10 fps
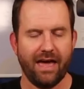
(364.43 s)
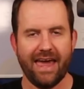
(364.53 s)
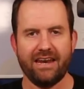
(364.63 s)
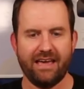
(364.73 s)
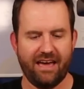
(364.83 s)

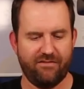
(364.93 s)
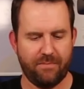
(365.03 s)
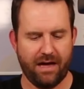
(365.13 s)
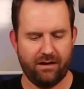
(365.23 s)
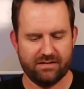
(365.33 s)
eight and a half
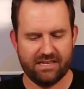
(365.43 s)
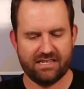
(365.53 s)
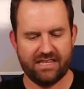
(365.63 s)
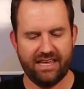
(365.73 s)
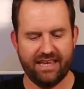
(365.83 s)
pounds.
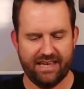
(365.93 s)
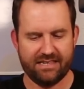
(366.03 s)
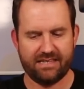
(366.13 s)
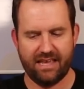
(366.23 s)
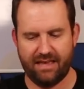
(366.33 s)
This thing
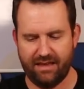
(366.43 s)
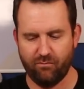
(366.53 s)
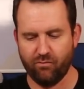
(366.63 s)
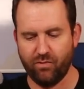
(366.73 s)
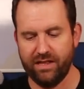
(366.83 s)
is
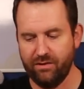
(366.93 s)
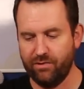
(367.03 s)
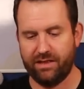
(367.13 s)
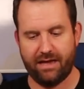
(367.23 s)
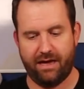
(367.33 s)
really,
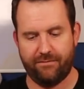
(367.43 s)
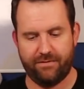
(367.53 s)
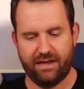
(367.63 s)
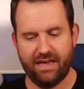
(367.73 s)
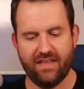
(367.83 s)
really
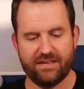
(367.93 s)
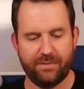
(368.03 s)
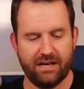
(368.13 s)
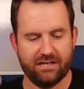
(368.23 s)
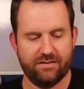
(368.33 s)
hefty. And that's
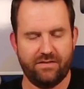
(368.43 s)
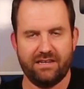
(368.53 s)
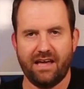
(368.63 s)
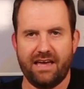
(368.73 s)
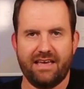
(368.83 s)
because of the
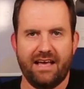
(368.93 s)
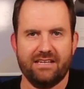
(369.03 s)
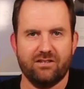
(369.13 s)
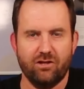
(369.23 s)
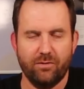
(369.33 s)
die
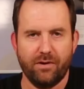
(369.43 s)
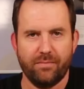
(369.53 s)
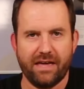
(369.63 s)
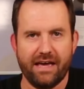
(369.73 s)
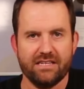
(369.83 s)
cast aluminum
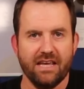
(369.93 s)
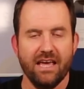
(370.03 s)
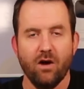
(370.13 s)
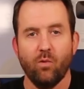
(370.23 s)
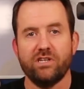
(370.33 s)
case,
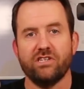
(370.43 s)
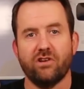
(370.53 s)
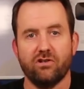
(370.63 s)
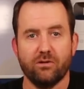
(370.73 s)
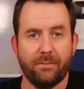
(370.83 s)
which has
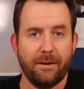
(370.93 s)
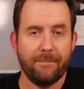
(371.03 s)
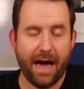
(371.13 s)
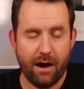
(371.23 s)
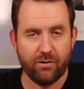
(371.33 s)
also been
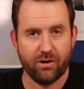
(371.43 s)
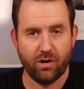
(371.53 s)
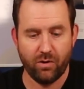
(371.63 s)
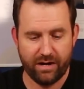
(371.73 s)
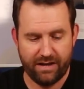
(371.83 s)
powder
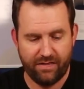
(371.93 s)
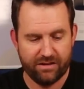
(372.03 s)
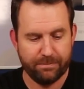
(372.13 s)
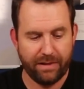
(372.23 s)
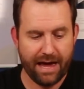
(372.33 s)
coated in
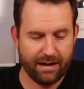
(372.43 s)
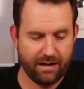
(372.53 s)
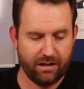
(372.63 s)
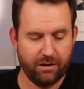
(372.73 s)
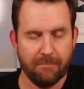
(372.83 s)
this black
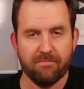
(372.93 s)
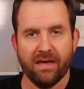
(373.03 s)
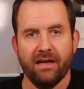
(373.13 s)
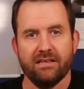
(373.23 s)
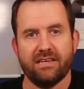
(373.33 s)
color
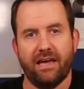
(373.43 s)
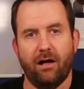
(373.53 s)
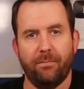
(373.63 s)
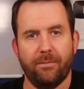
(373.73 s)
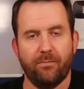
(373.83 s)
to
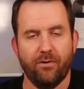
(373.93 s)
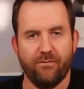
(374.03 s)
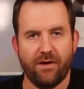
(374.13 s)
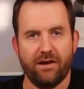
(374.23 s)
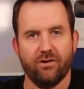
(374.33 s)
help
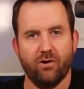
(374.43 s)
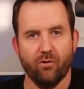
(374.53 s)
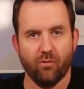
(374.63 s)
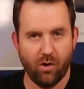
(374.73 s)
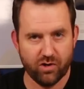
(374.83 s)
prevent
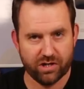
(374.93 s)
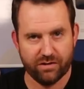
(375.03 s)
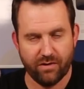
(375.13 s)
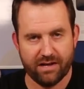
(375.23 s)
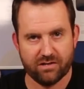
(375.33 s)

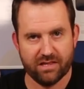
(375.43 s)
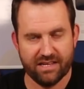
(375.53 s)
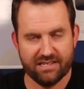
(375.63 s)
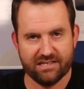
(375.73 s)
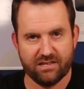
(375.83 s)
corrosion, right? So
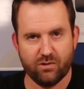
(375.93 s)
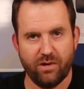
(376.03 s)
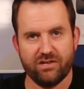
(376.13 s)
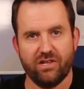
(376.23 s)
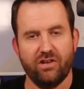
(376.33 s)
this is a
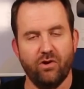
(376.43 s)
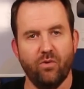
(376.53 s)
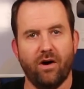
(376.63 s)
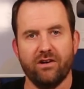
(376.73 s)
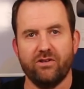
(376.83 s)
switch that you
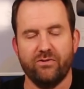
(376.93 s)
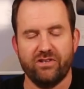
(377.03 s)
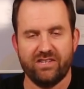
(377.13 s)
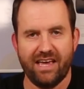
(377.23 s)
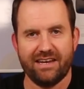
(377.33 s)
want to
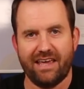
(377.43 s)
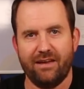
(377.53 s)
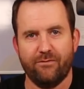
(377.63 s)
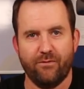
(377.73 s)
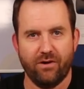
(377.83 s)
set
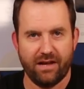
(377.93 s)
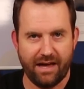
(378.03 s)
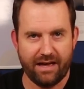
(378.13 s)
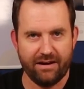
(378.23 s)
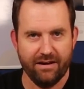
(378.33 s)
and
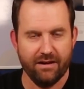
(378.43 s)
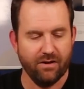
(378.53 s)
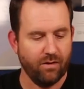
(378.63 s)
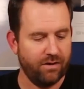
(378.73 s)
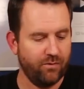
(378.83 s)
forget,
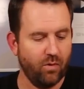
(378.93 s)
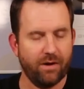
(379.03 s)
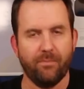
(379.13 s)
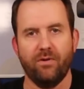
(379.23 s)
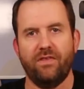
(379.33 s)
right? If you
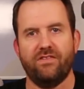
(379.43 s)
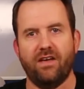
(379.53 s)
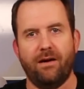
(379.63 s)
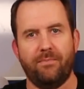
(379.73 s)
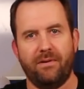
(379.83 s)
want to put this
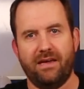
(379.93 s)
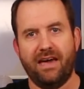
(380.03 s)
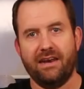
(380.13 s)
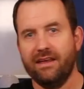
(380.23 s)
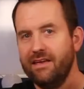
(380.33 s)
up
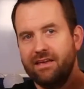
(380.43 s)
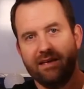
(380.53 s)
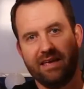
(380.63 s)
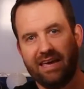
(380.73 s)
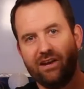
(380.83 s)
again
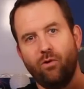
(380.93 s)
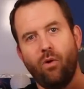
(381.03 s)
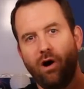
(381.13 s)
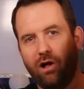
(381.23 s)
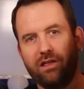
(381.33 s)
in a
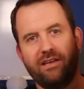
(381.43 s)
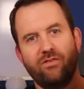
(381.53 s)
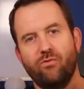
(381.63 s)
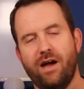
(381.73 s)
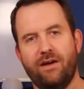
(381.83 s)
wall, in
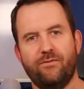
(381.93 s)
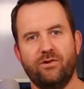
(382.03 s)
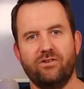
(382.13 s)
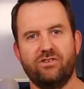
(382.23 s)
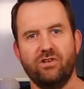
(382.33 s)
the
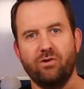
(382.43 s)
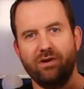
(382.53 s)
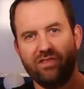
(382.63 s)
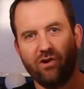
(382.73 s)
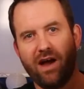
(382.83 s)
rafters, you know,
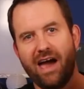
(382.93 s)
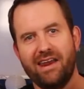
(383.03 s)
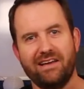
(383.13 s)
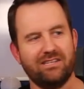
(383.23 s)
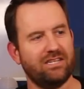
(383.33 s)
in your
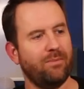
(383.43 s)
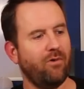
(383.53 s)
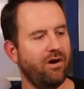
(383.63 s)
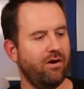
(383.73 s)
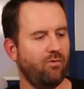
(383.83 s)
attic,
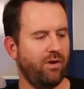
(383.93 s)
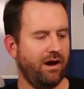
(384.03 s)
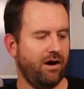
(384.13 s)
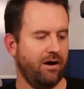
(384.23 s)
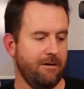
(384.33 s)
somewhere
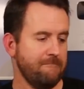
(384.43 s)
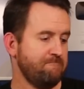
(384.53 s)
where